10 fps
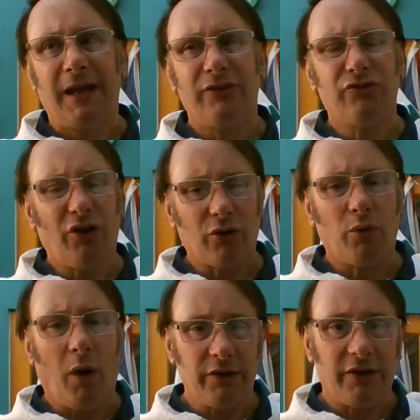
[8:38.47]
It's not
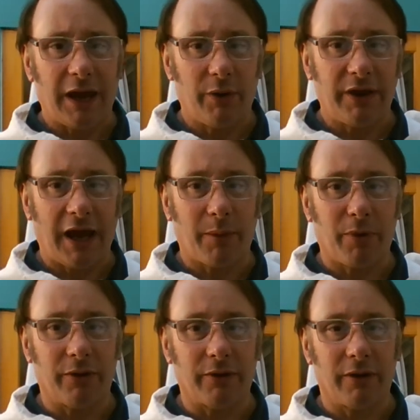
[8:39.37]
quite how it
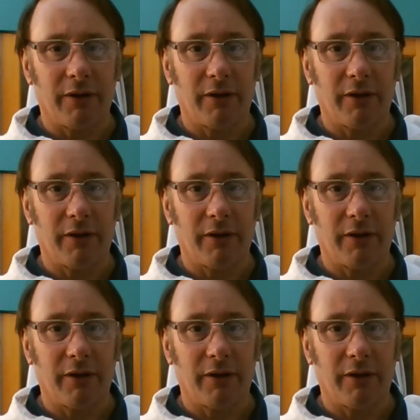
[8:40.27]
happened.